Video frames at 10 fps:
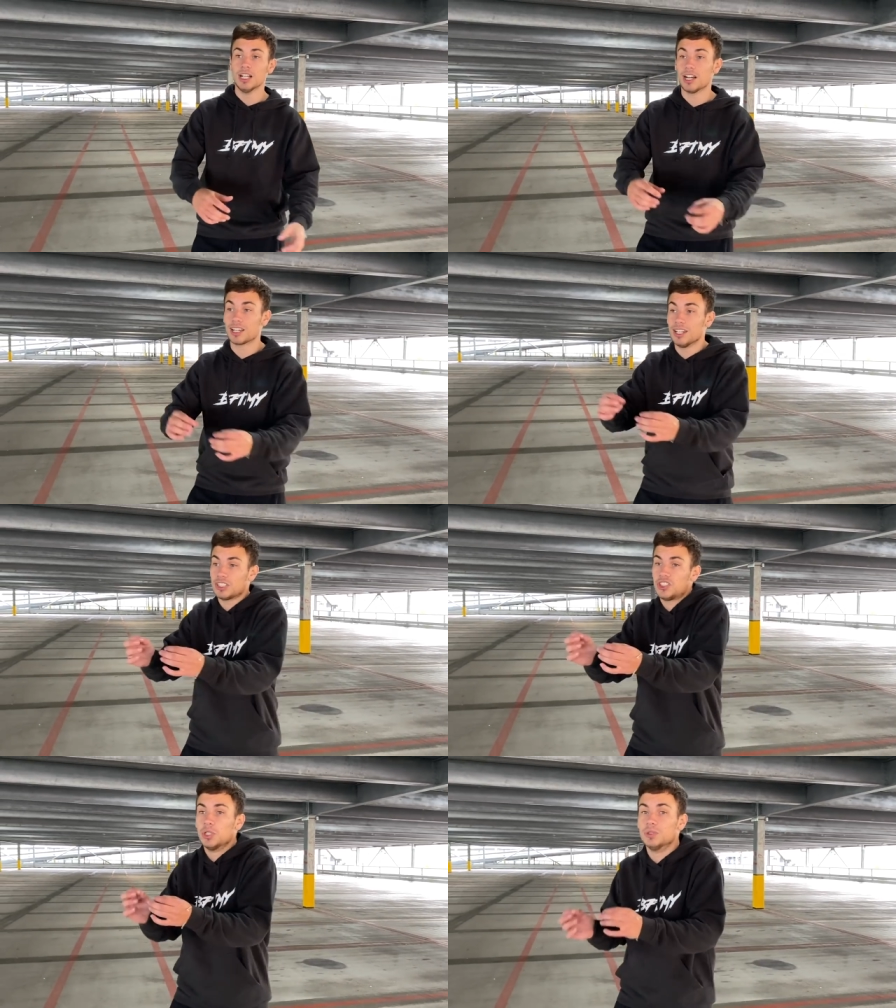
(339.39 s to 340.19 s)
I can
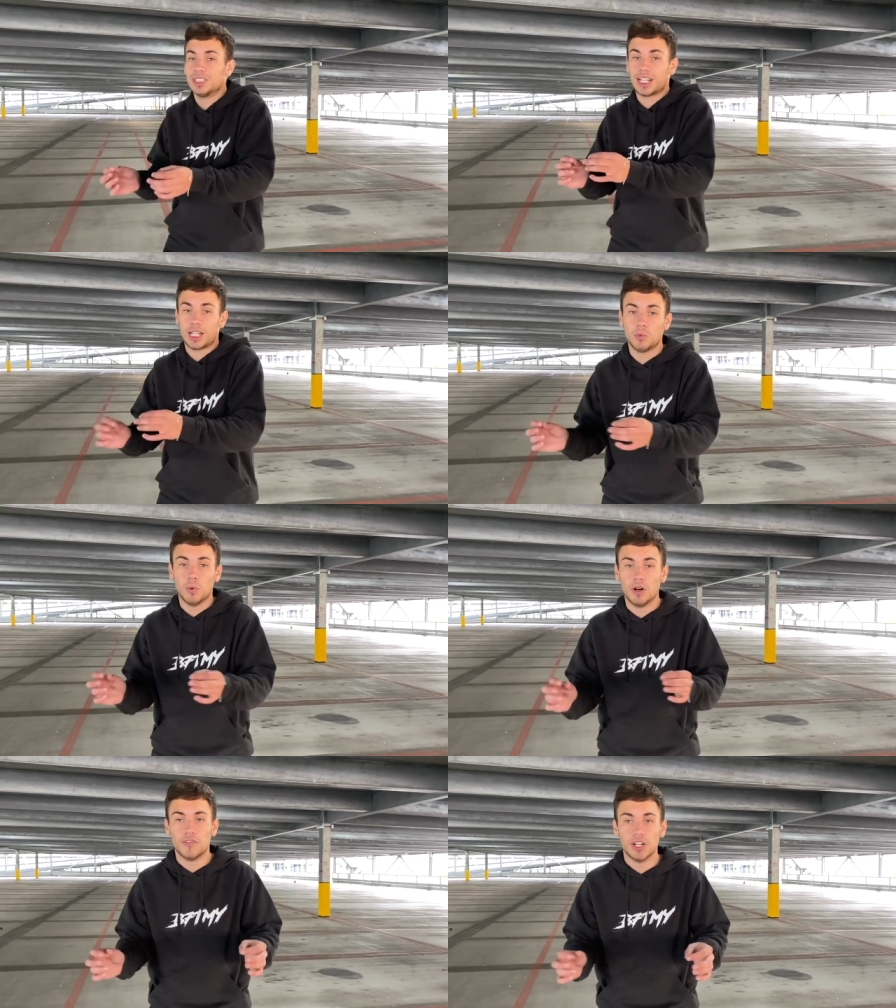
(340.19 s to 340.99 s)
like choose exactly
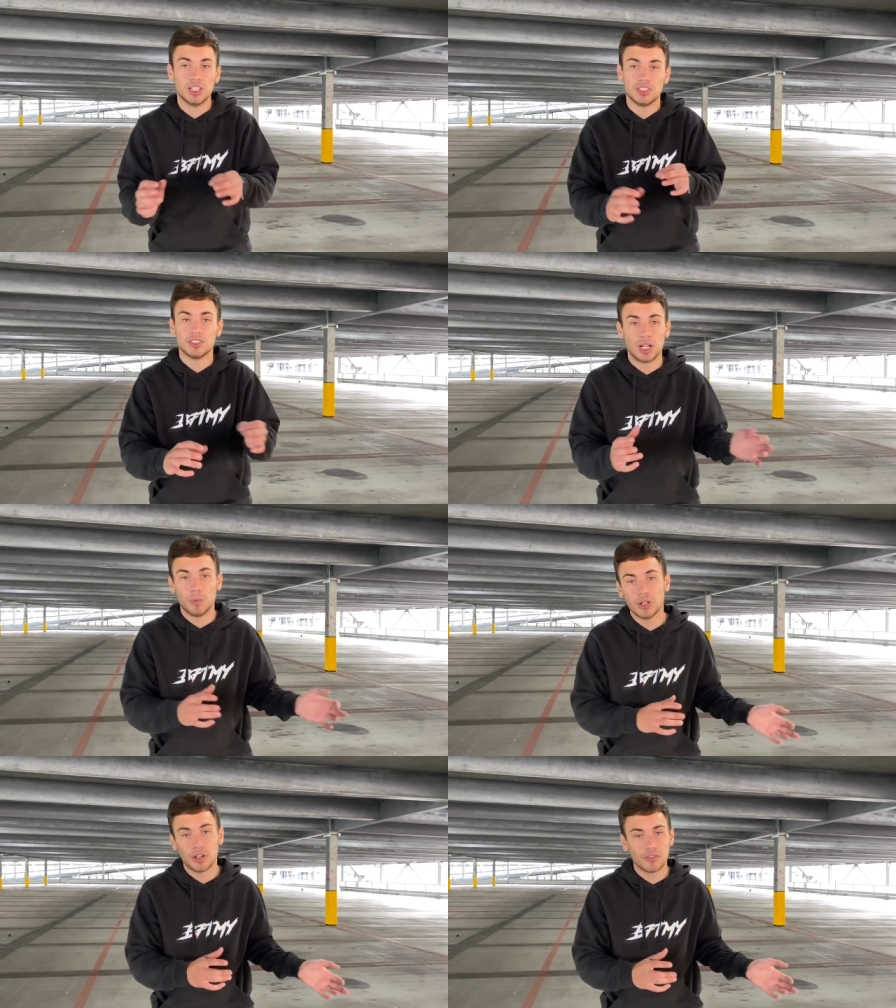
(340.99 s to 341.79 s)
what versions I
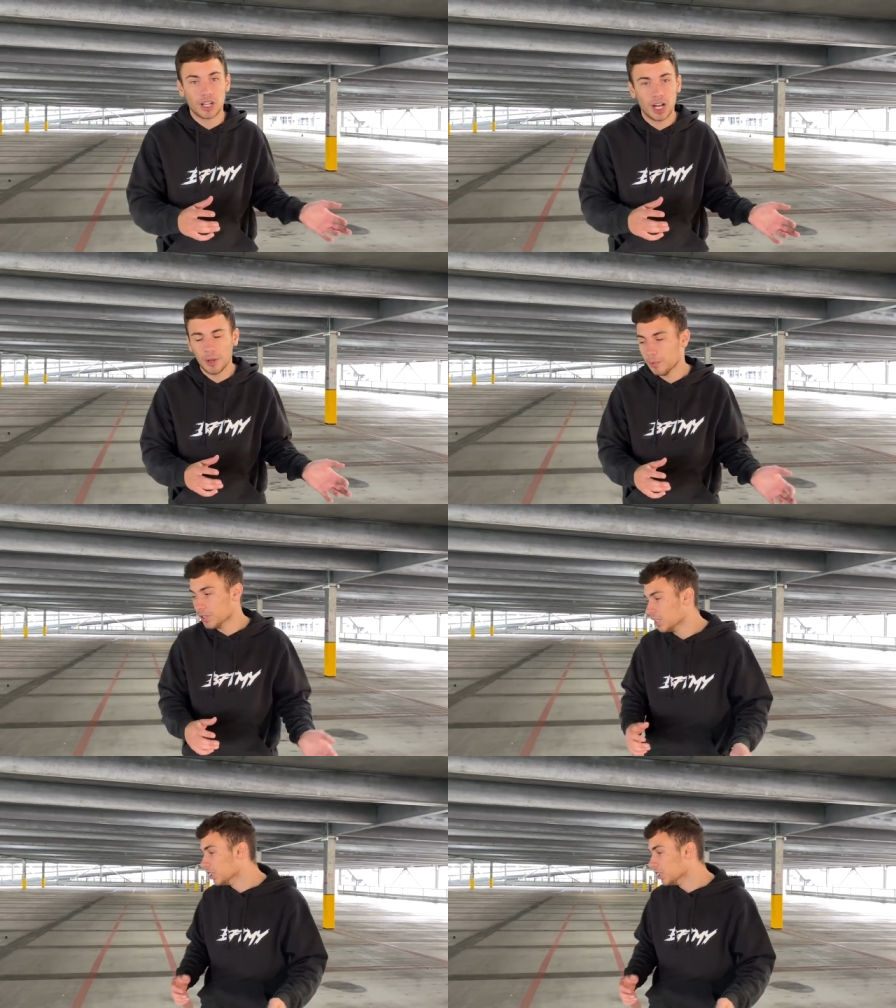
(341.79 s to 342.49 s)
want of the carbon